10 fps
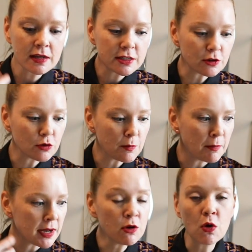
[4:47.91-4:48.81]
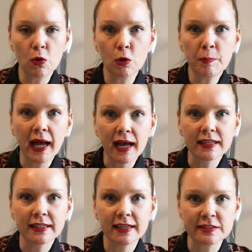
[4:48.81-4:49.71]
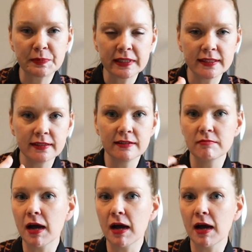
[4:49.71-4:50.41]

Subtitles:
So my whole palate has been,